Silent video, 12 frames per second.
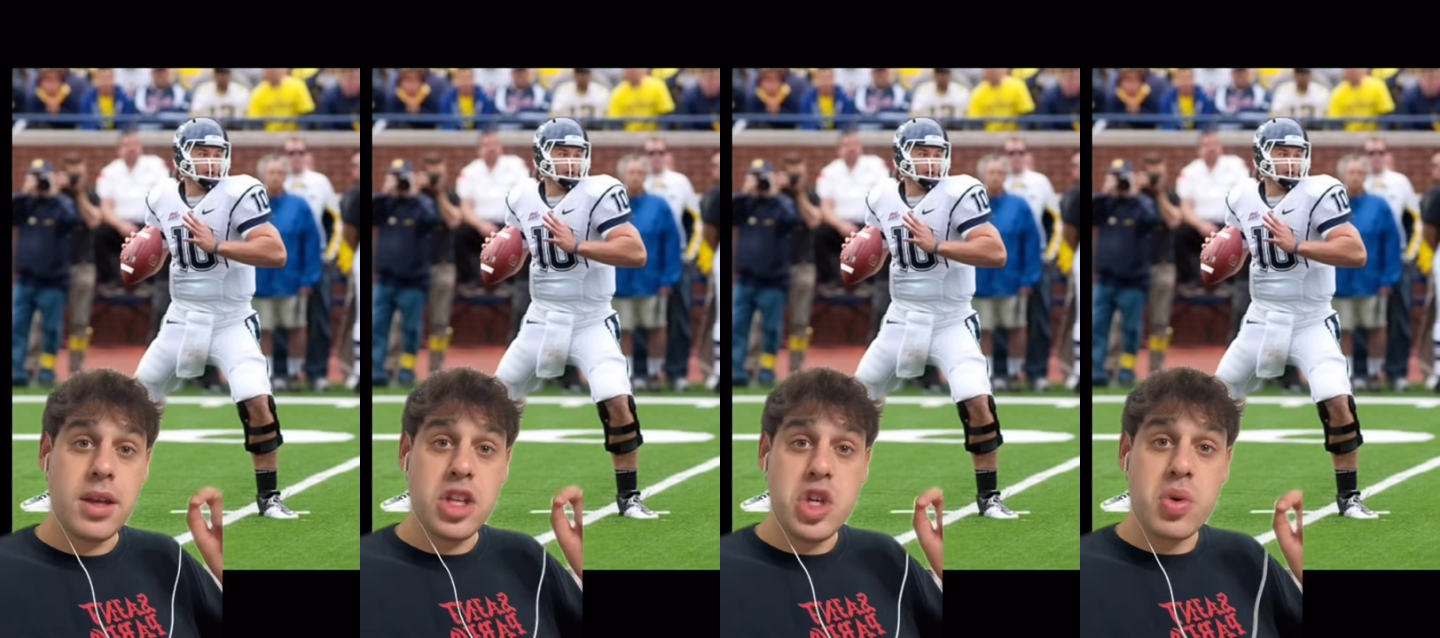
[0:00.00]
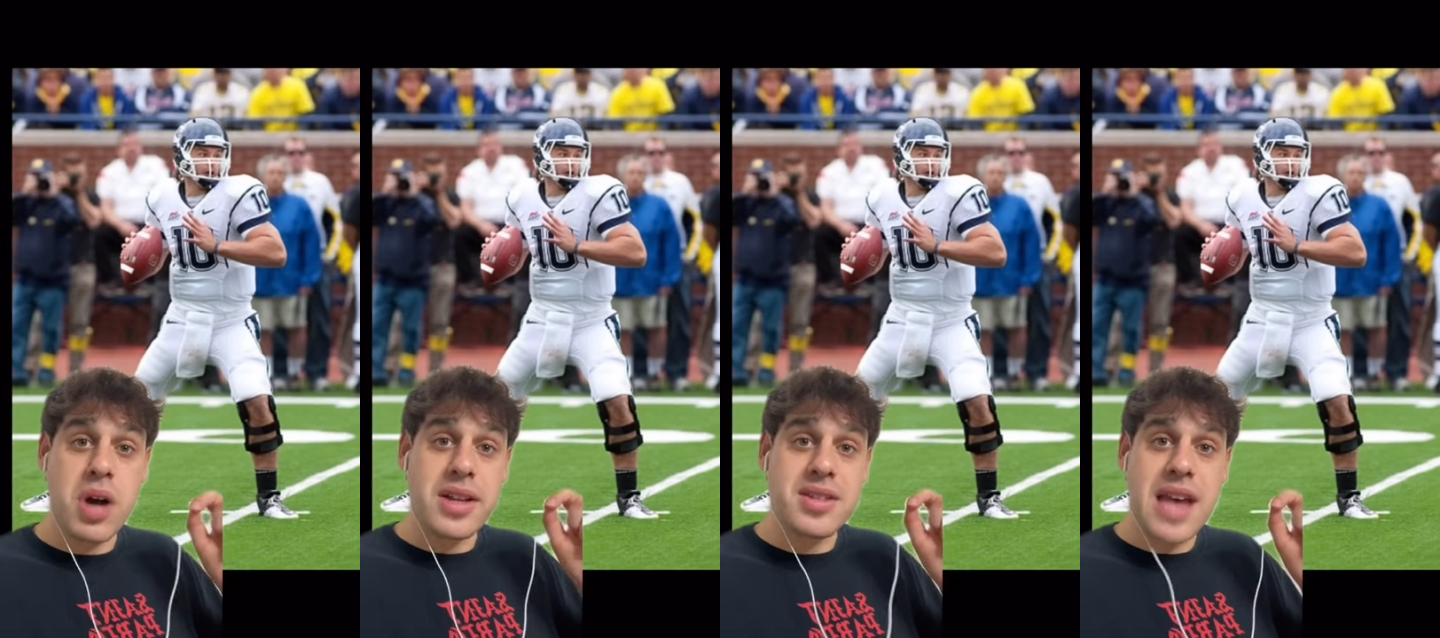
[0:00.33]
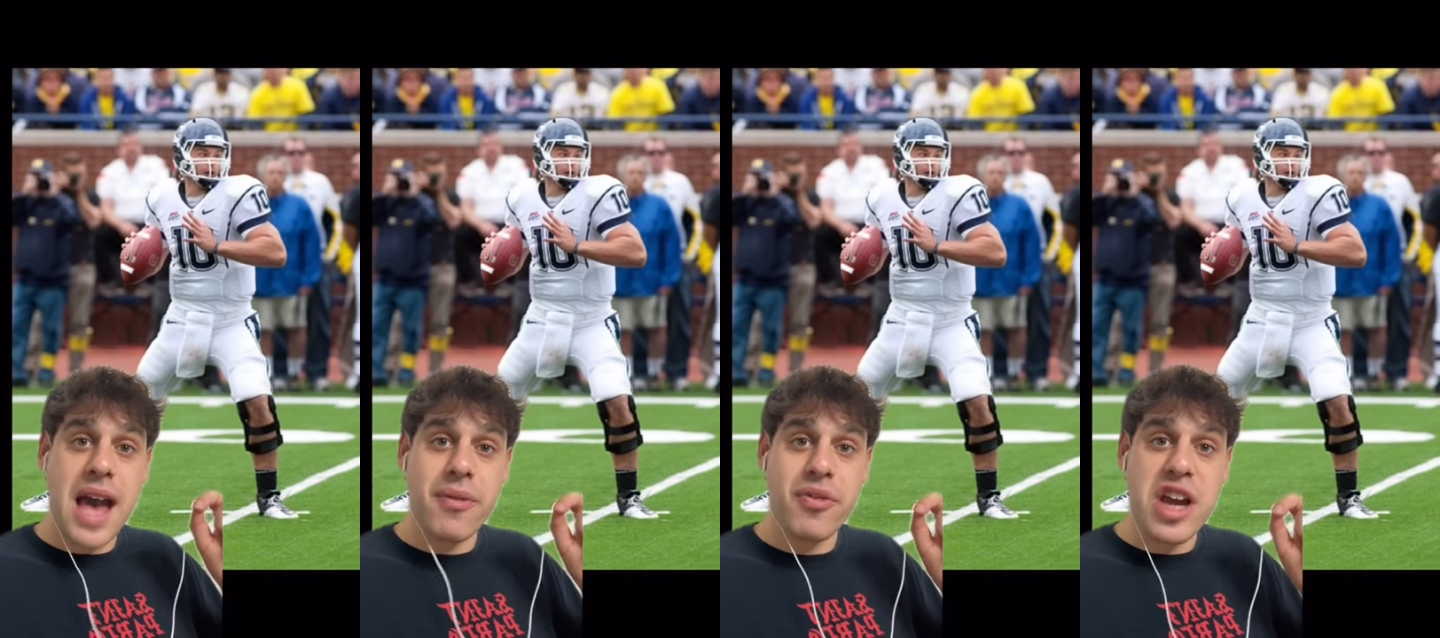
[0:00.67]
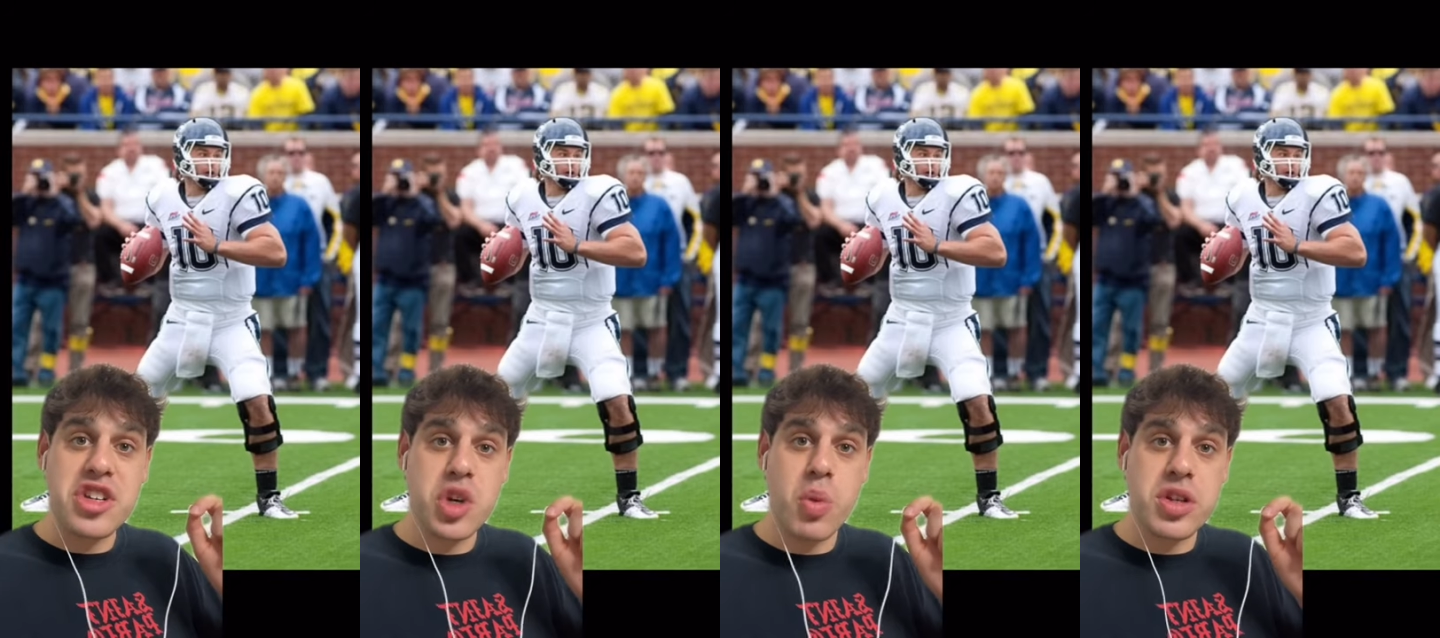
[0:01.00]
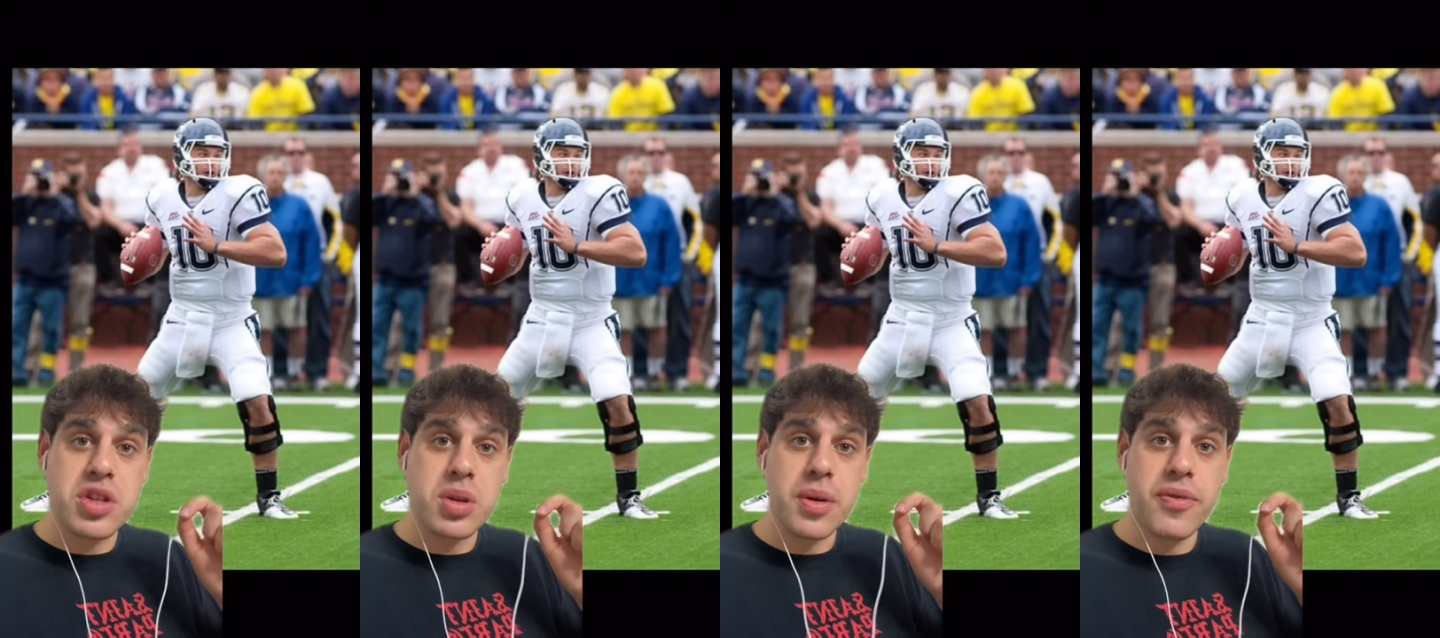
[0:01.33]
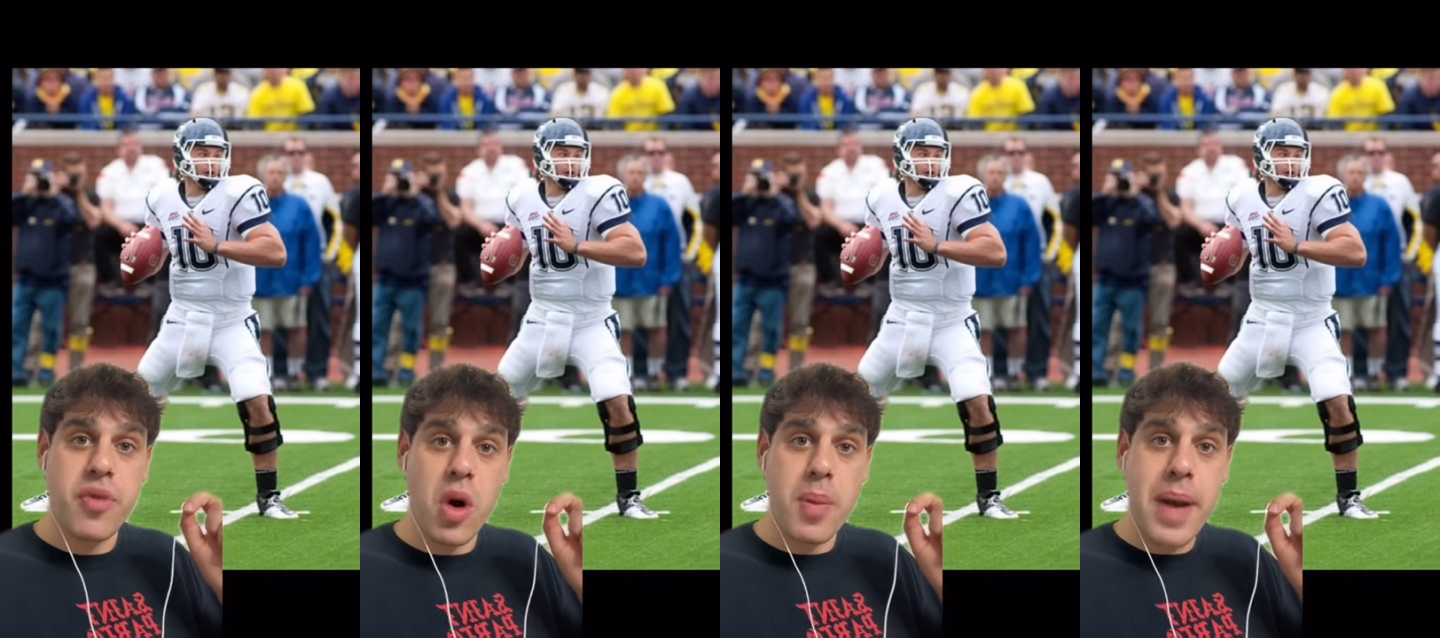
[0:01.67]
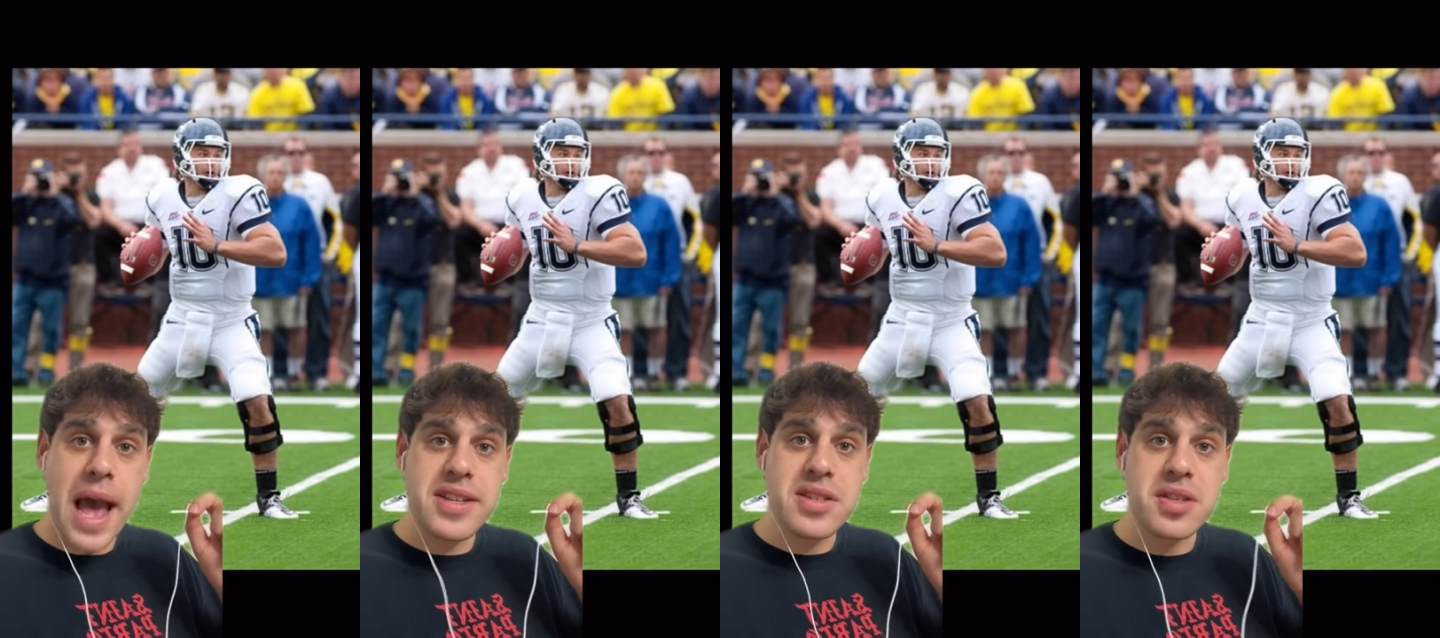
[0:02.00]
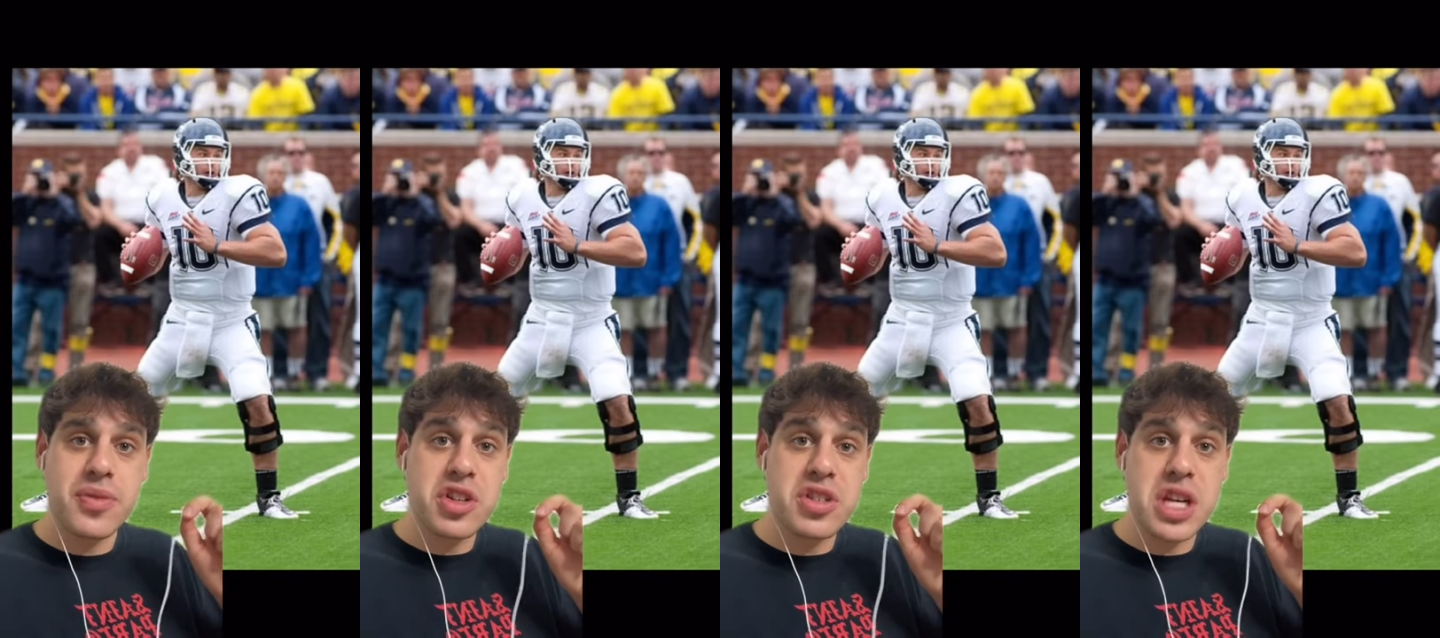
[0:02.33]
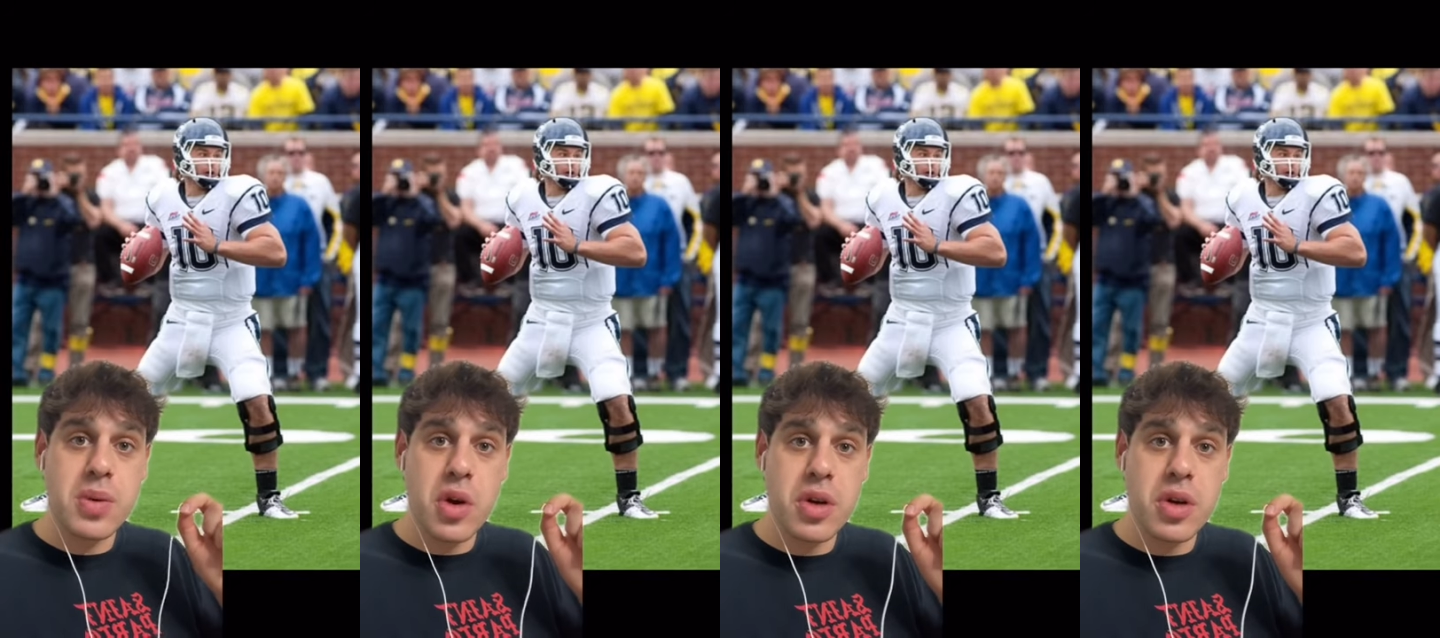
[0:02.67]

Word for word: UConn Zach Frazier once threw 4 passes for 0